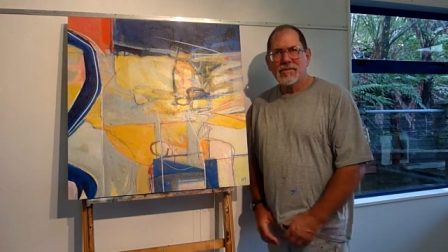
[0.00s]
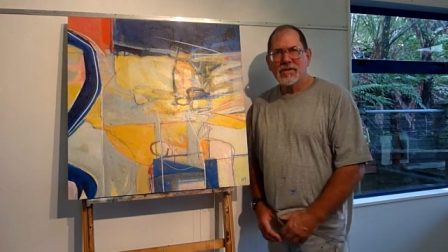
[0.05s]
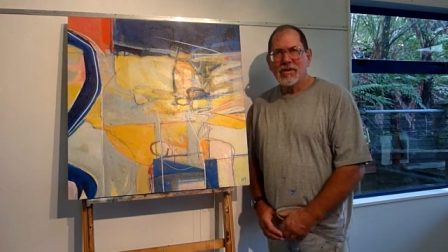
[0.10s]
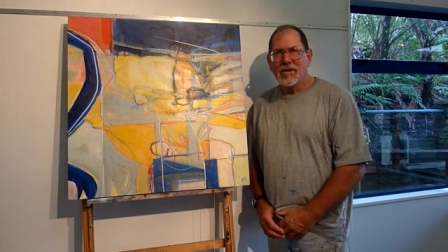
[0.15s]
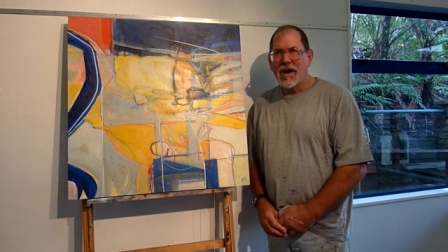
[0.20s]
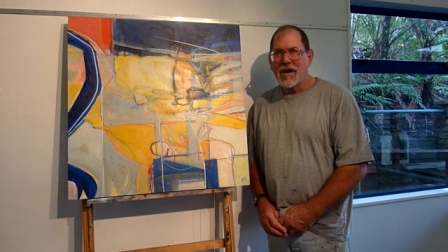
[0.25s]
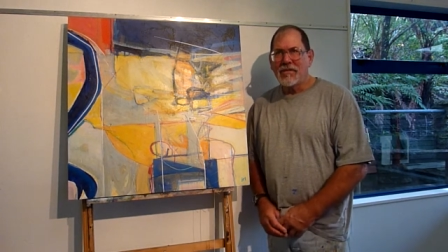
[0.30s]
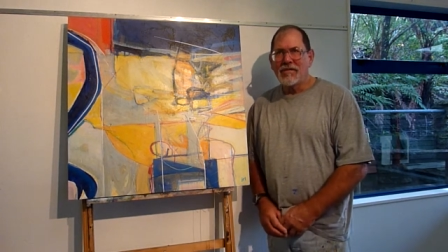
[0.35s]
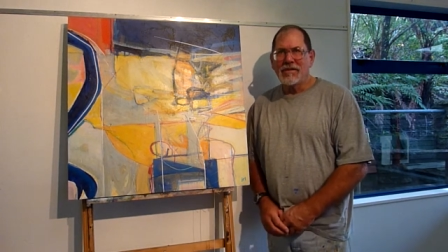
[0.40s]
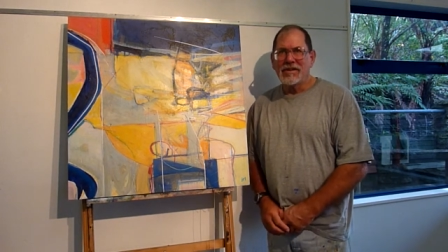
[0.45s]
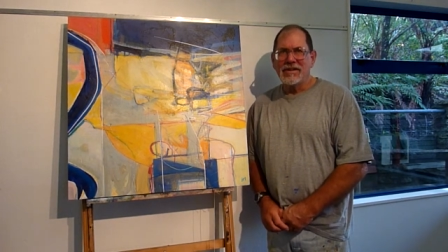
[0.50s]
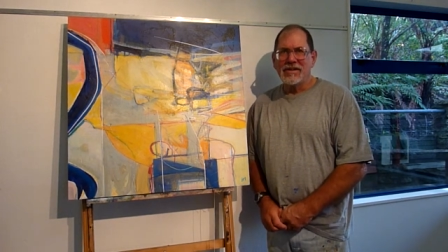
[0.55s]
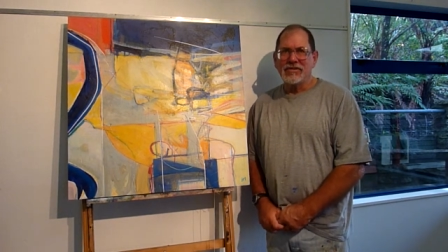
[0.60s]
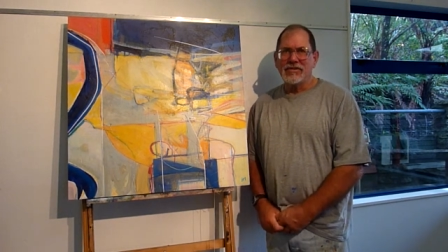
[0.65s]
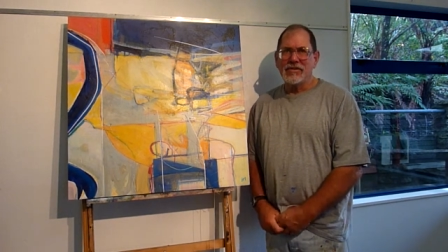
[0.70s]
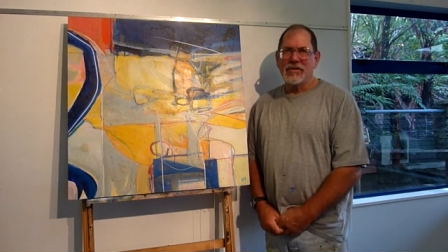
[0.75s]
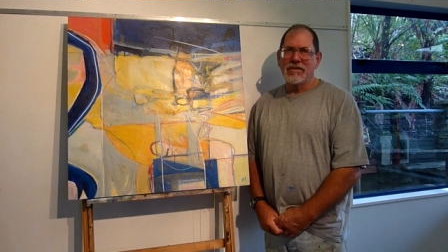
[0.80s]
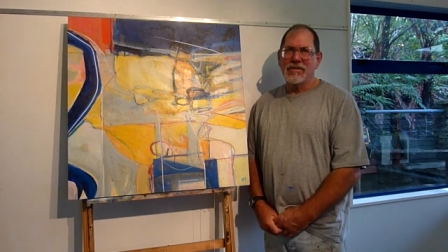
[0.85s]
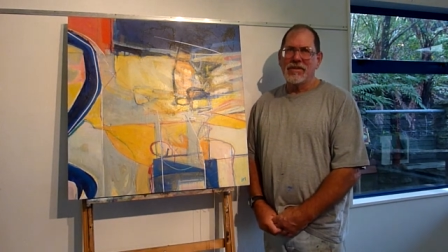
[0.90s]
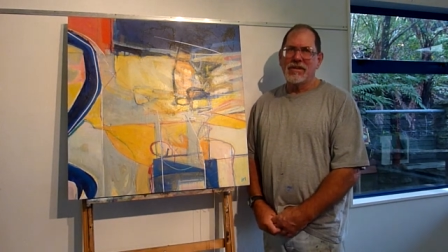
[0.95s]
I really
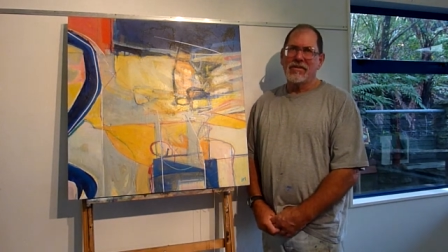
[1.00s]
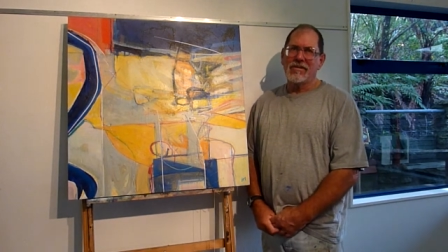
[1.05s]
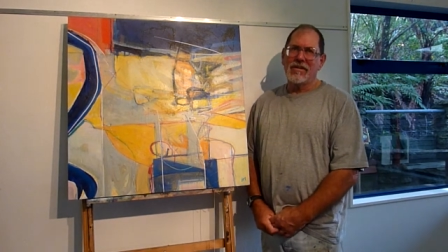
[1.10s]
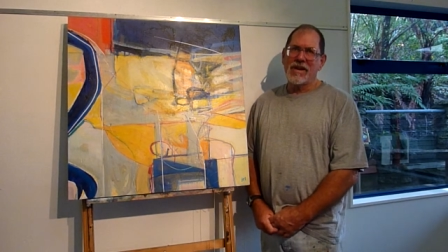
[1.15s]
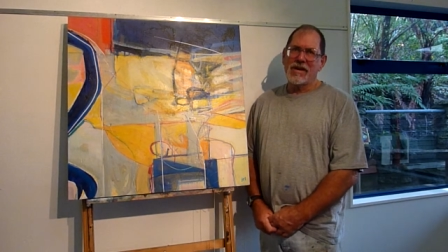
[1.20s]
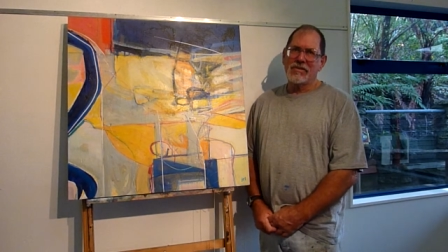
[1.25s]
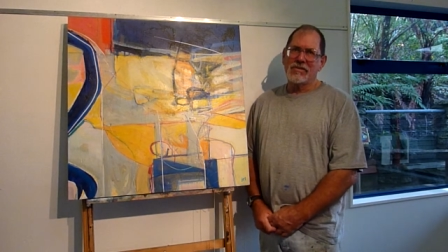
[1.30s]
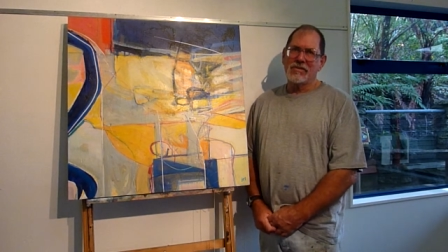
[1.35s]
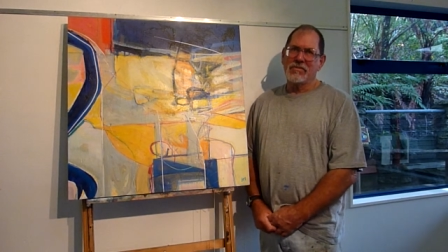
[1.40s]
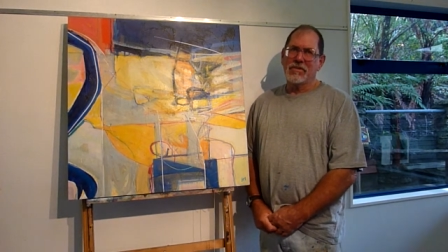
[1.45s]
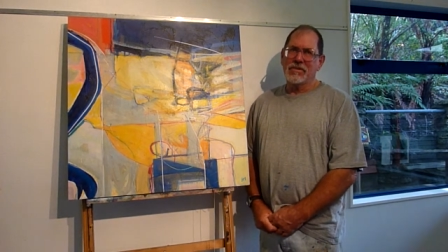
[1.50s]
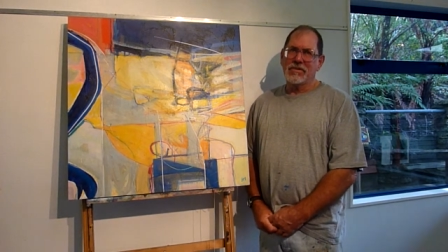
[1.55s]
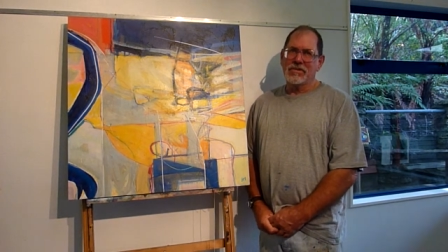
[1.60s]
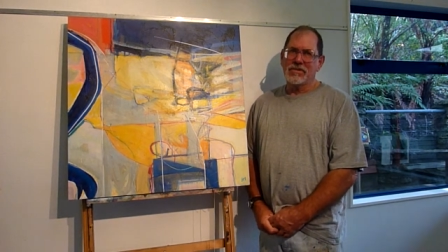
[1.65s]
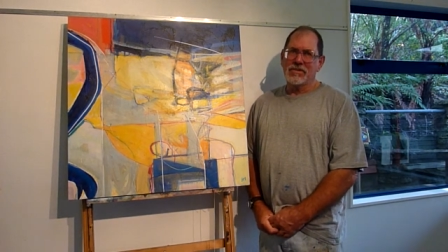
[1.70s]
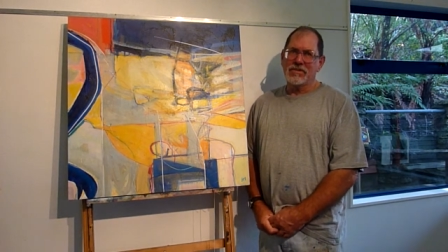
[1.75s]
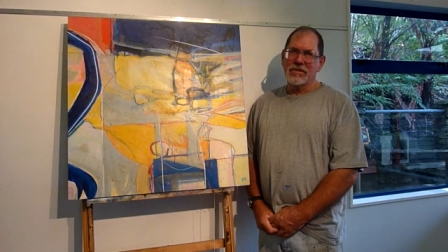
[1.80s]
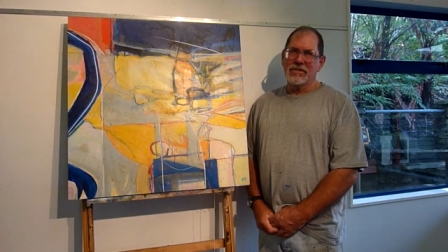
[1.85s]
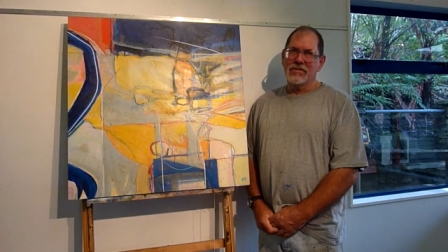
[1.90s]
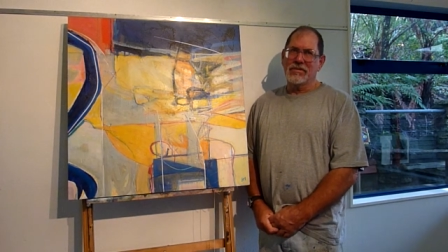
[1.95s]
enjoy the interaction with the
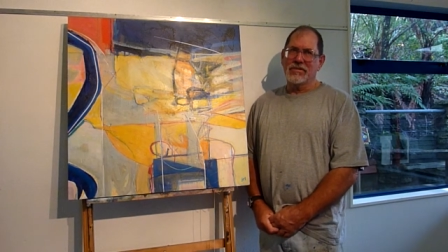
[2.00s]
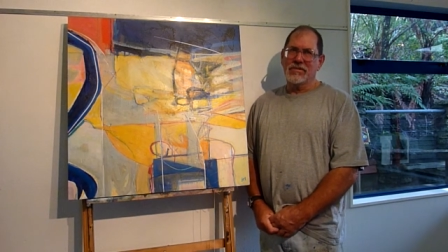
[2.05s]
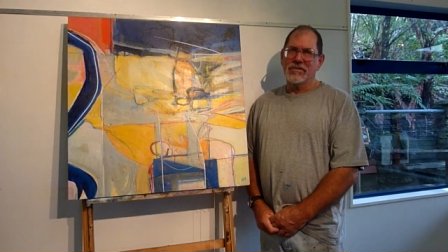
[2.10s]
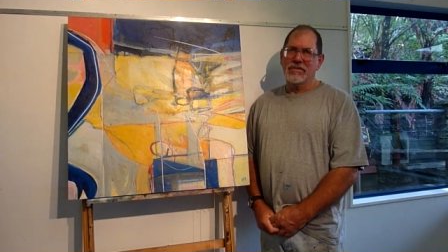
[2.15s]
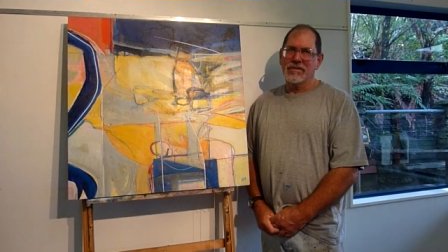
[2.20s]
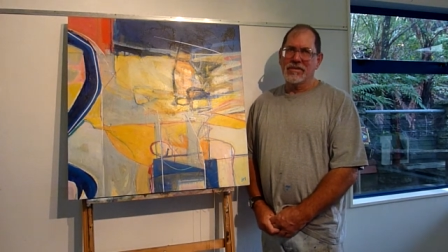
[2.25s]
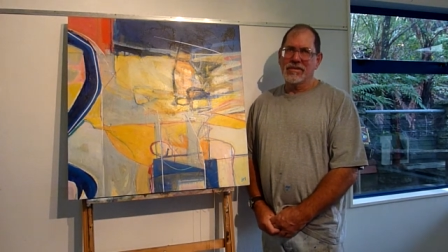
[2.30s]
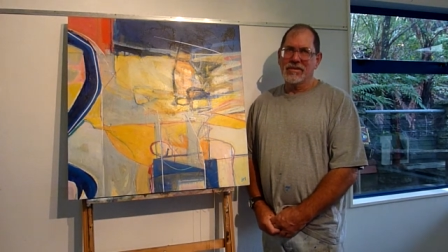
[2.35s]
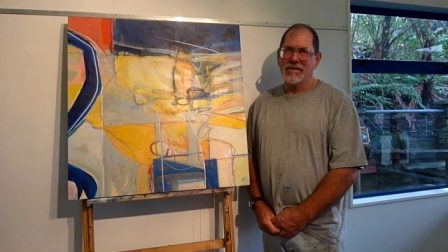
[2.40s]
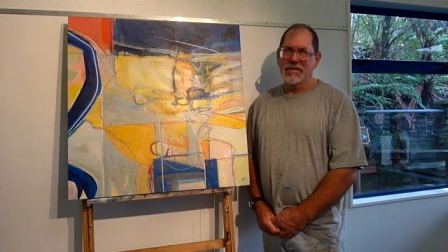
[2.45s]
students,